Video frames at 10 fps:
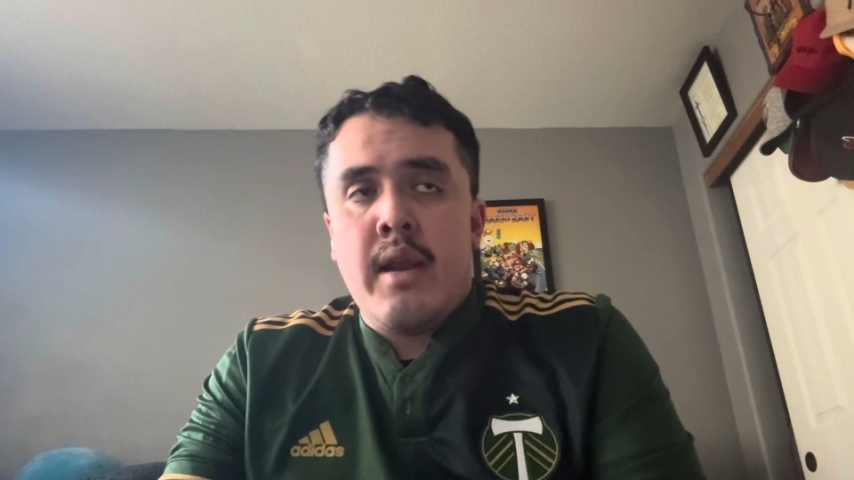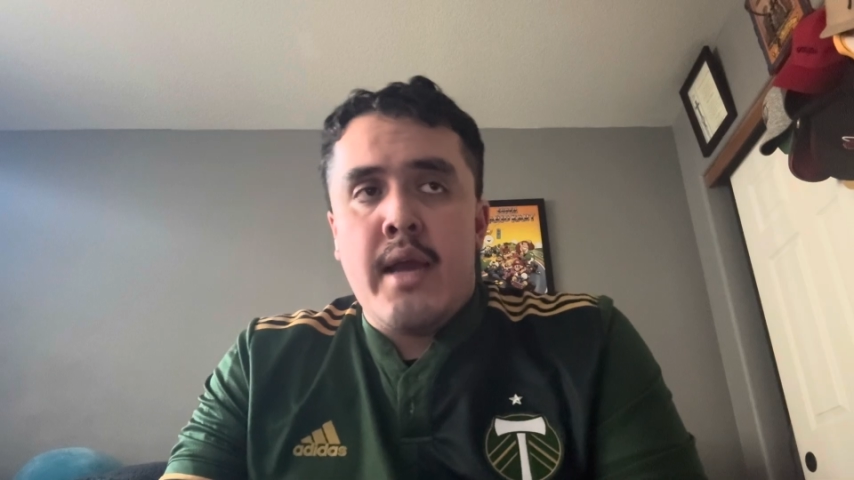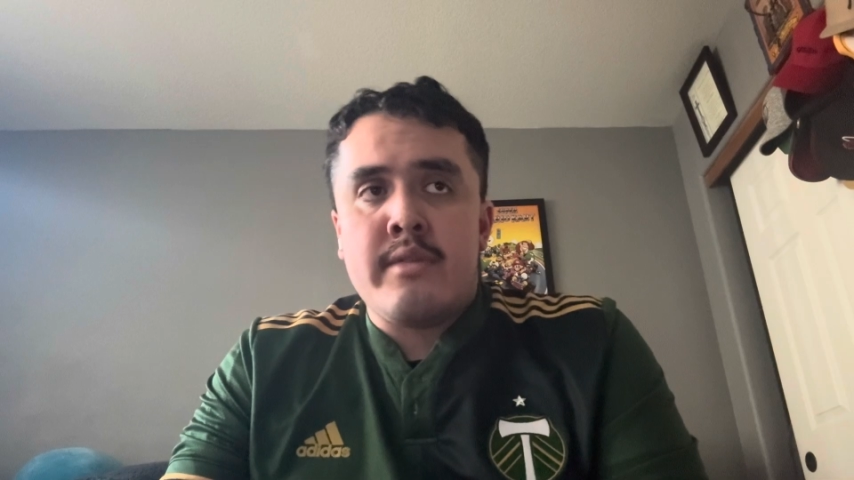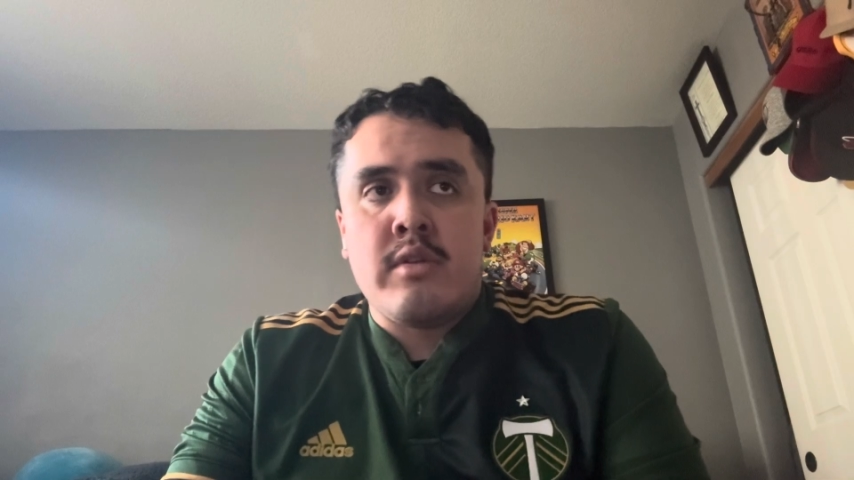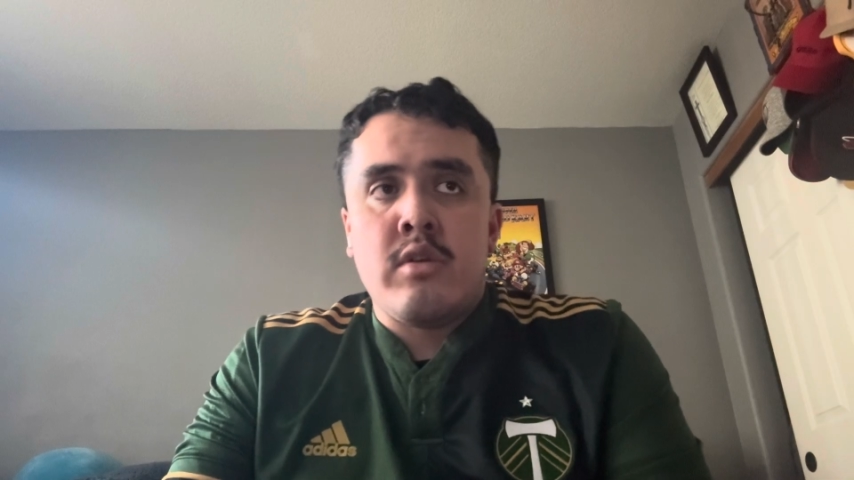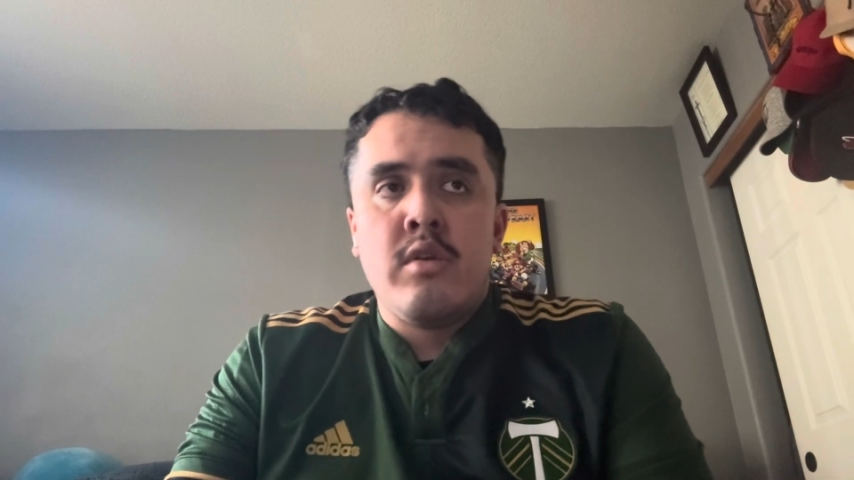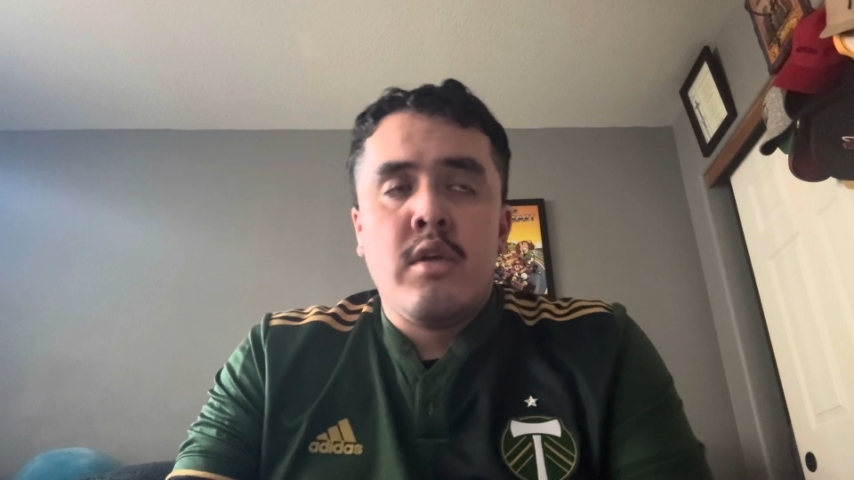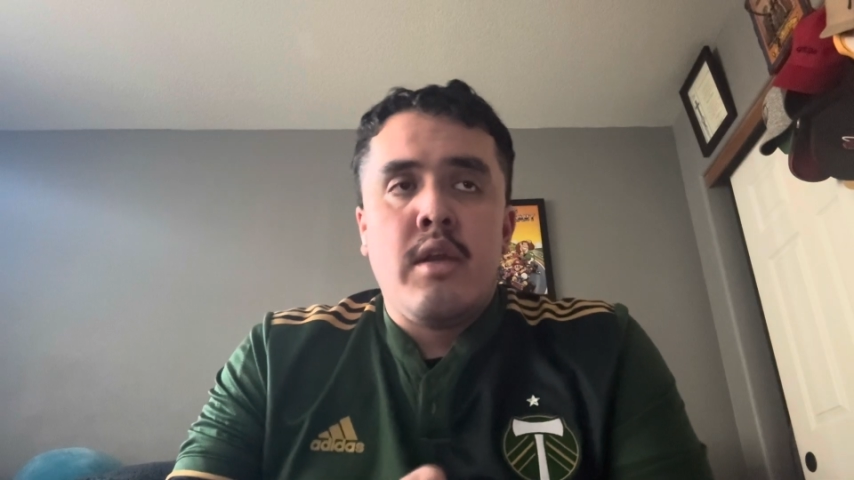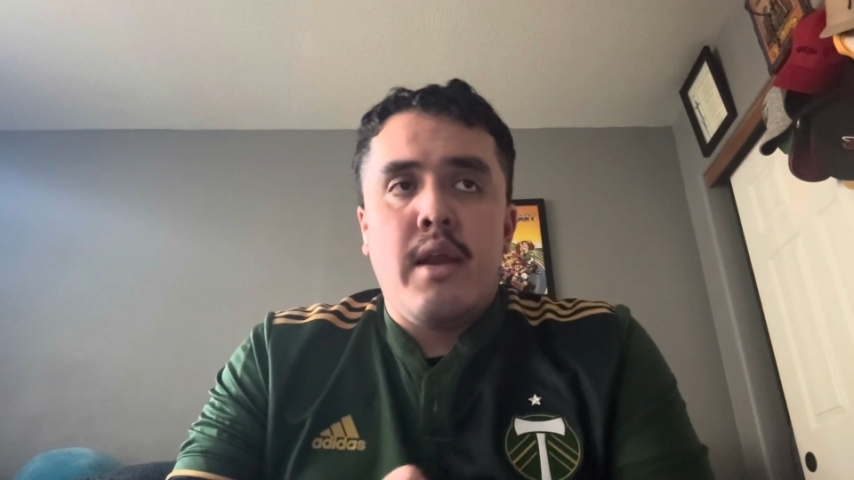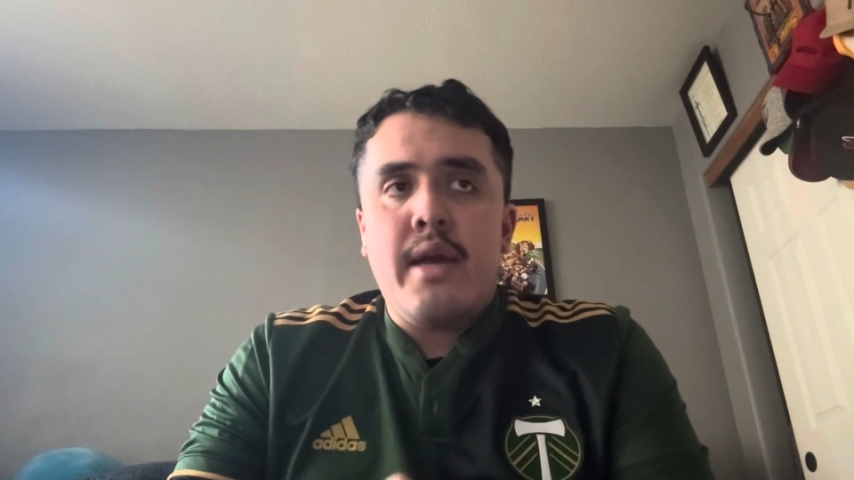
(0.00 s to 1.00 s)
Lassiter.
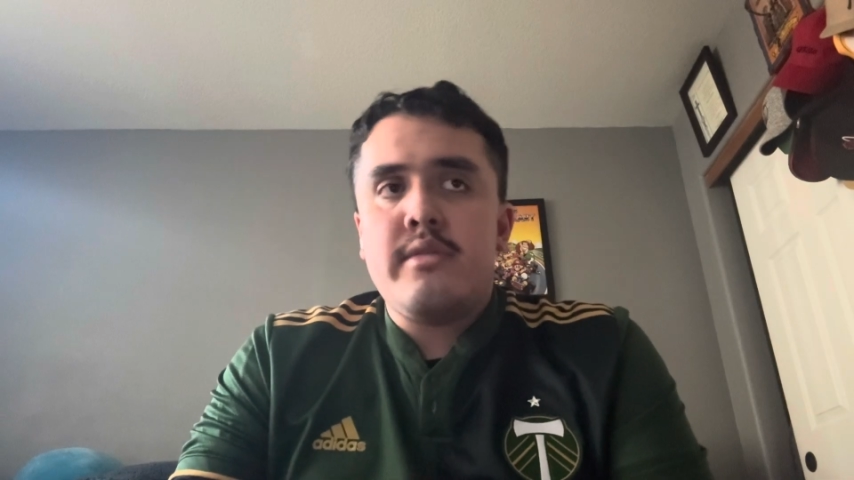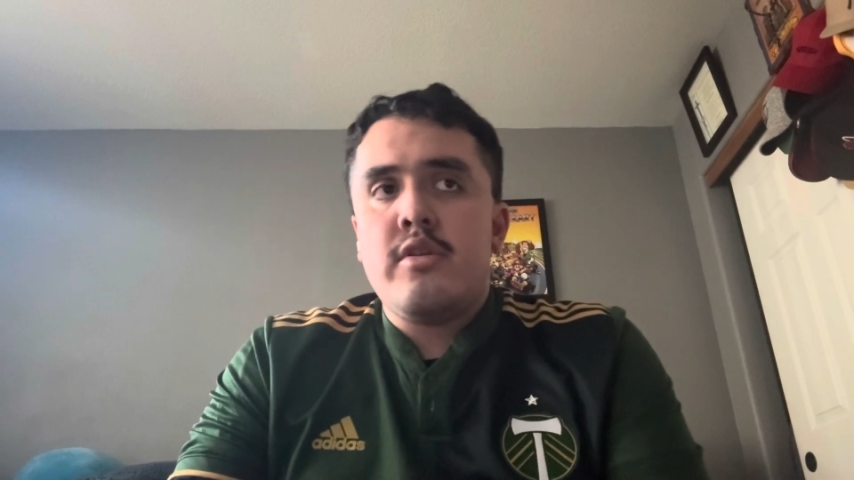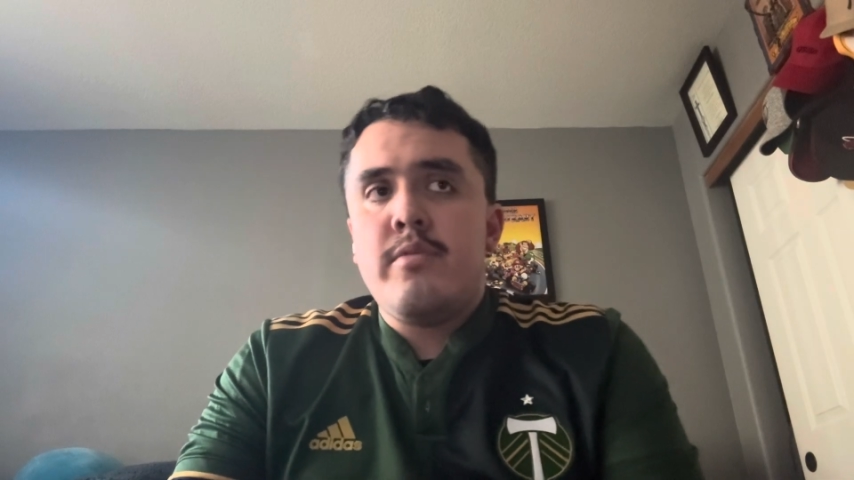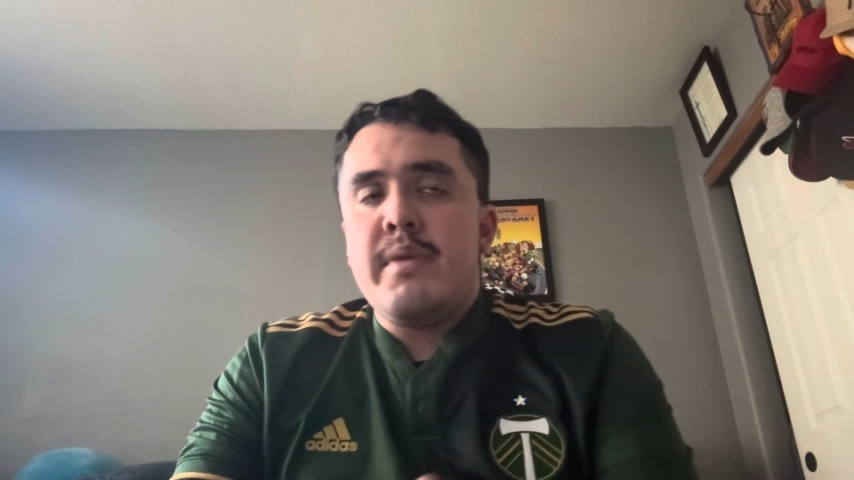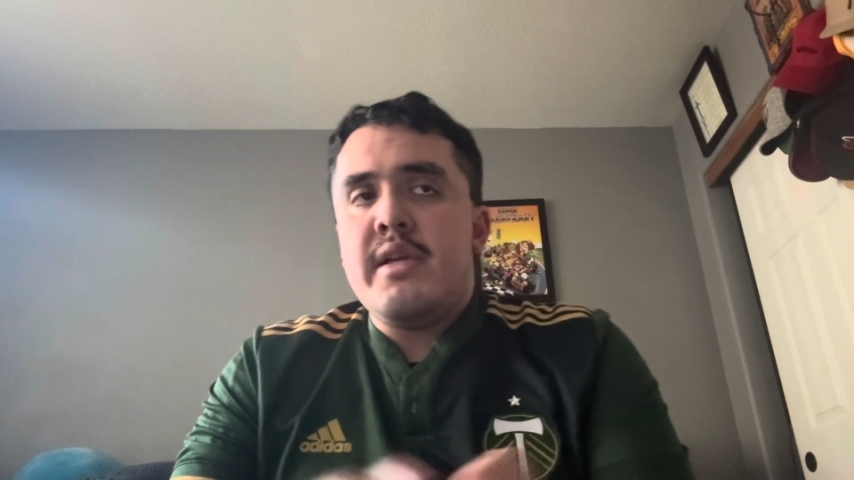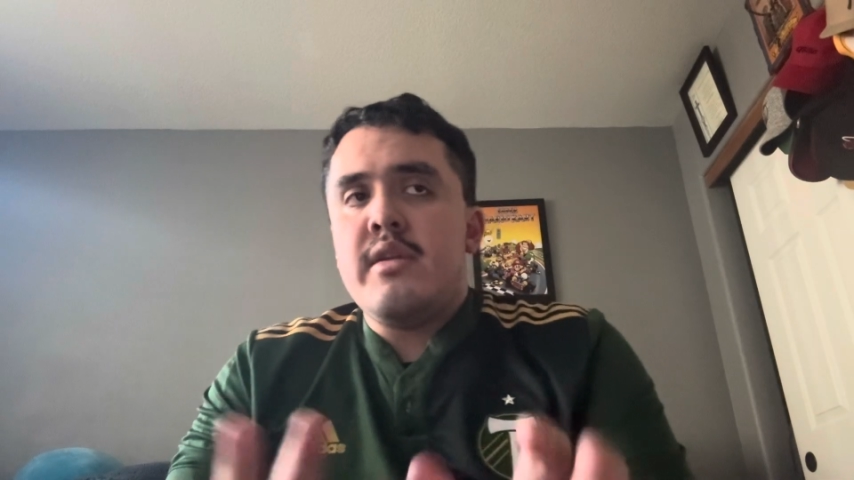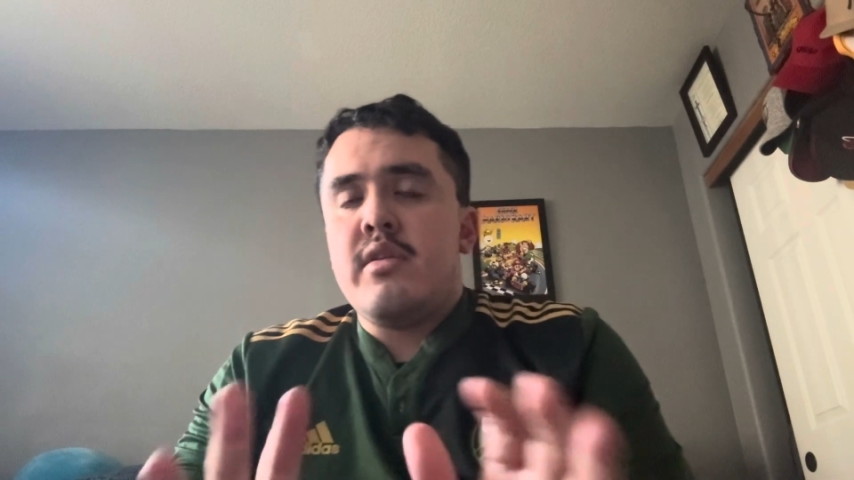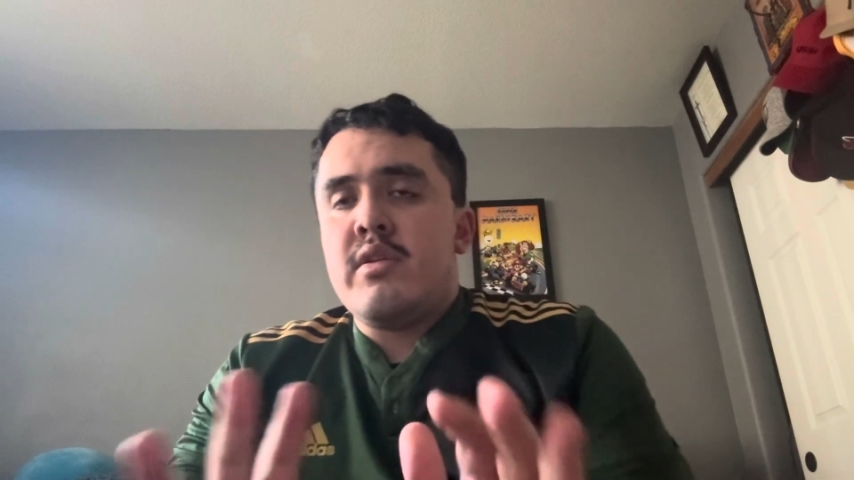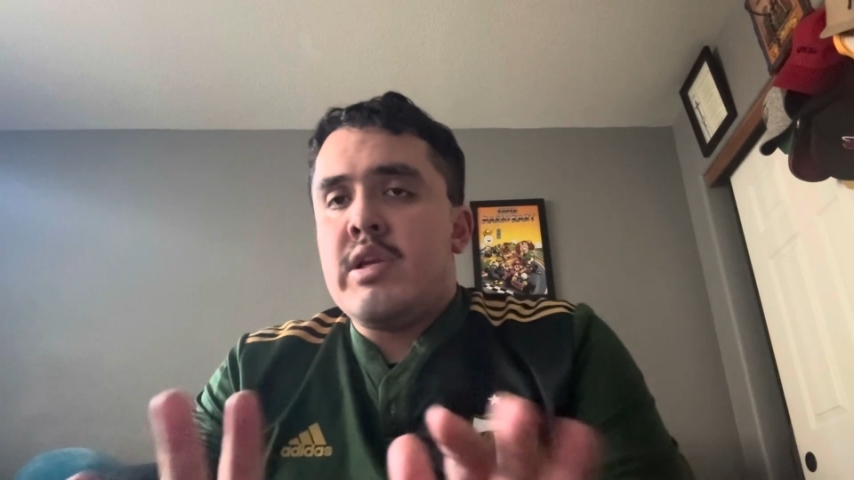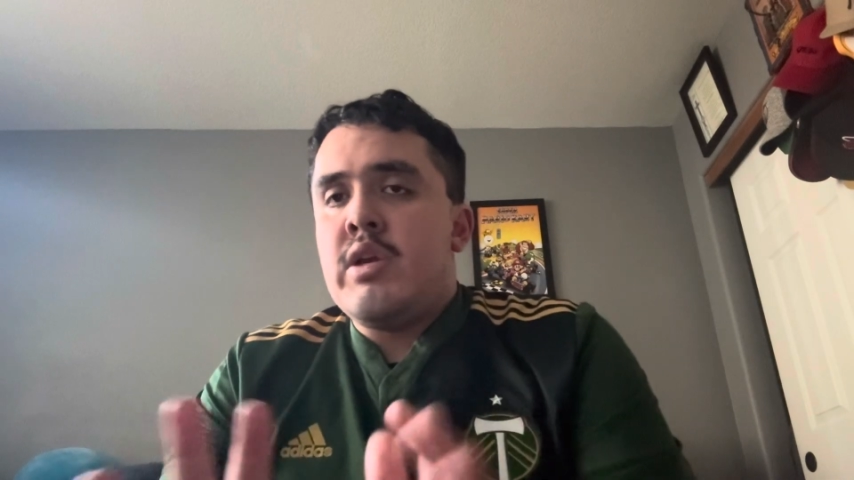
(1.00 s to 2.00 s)
Lassiter being the